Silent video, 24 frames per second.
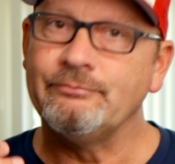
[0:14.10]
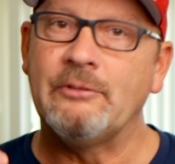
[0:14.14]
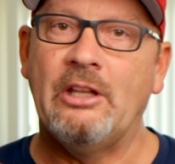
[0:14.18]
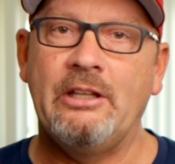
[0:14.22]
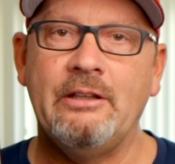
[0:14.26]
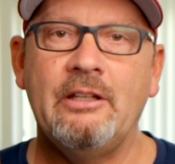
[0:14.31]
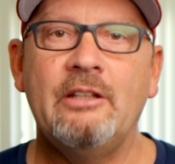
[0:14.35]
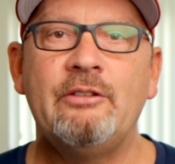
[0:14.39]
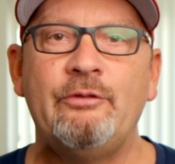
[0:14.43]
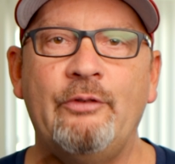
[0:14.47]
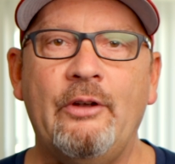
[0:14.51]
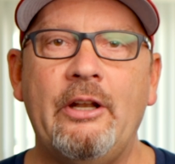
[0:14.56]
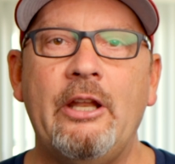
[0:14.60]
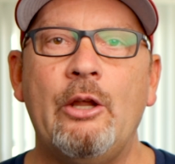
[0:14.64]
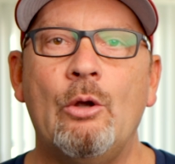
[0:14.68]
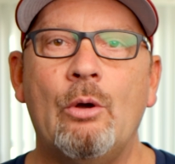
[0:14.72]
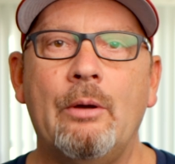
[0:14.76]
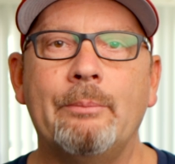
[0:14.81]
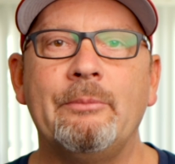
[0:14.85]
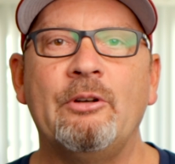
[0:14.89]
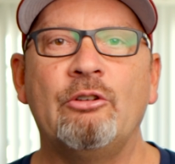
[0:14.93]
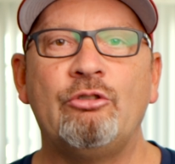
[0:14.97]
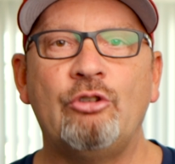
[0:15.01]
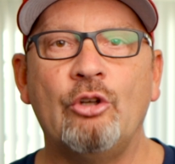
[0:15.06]
In this video,
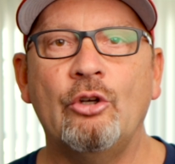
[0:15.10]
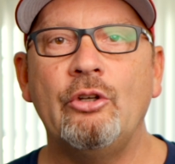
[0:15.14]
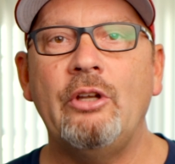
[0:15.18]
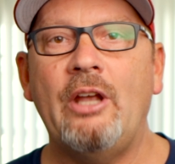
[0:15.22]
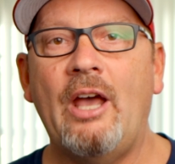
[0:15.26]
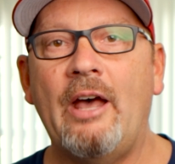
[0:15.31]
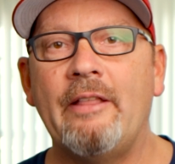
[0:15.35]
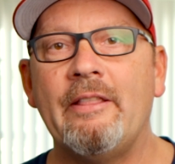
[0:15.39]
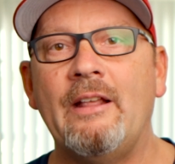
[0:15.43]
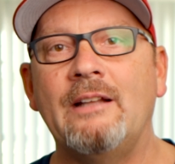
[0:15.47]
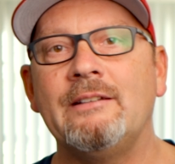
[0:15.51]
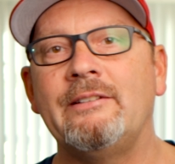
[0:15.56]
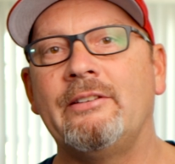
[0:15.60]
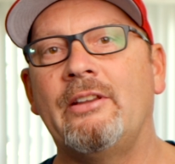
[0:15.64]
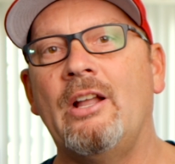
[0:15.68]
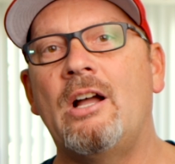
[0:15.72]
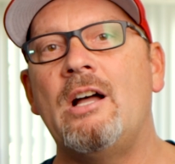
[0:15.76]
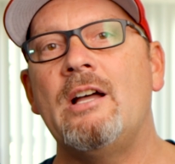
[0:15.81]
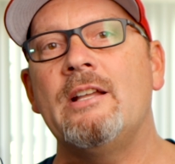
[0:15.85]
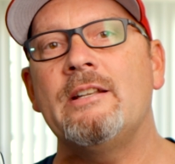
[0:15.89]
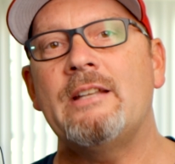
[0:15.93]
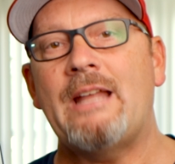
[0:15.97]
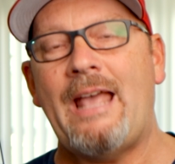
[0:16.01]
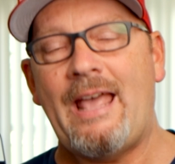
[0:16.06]
I'm gonna show you how that's
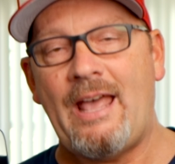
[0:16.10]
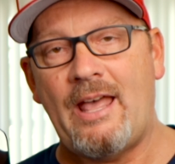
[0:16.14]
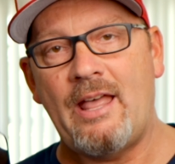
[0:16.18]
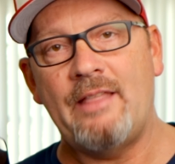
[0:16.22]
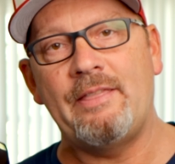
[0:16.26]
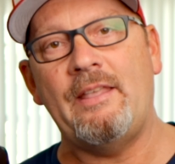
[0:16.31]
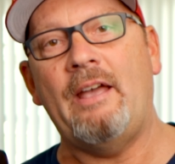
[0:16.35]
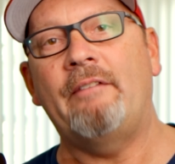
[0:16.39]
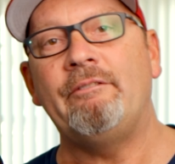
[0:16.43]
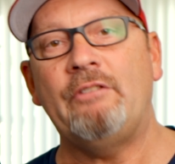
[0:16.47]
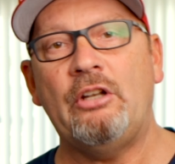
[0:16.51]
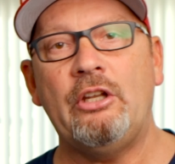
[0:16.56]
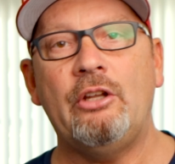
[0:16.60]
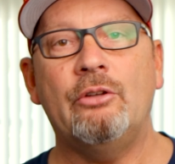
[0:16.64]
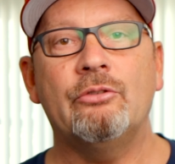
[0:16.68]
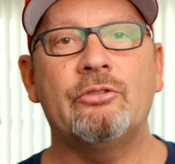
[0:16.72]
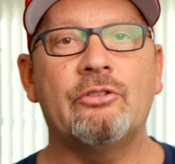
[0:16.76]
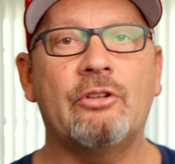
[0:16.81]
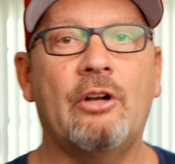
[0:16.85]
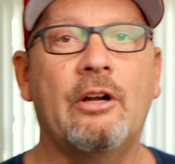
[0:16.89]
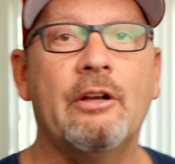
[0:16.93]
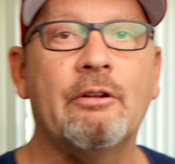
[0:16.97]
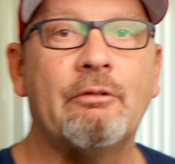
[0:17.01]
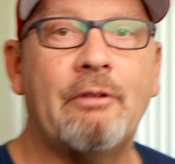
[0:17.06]
done, and that video is
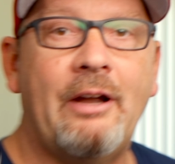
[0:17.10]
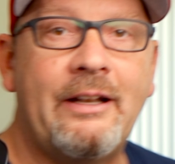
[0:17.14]
starting